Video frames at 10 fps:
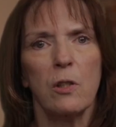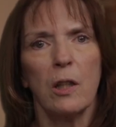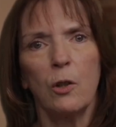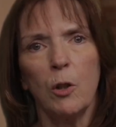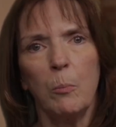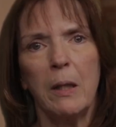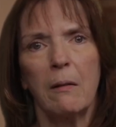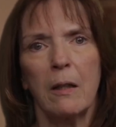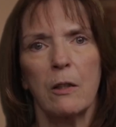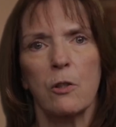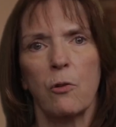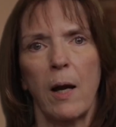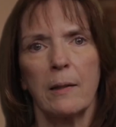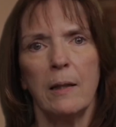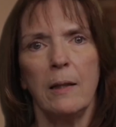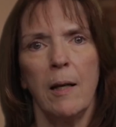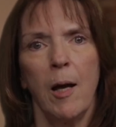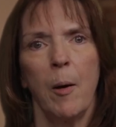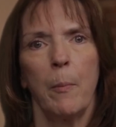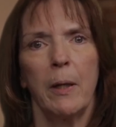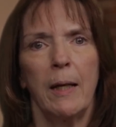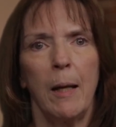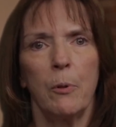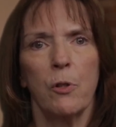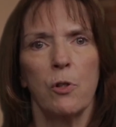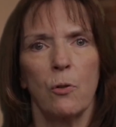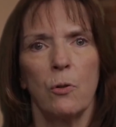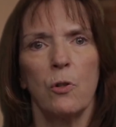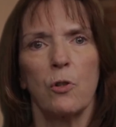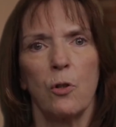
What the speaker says: said could be a little distracting, but enabled the student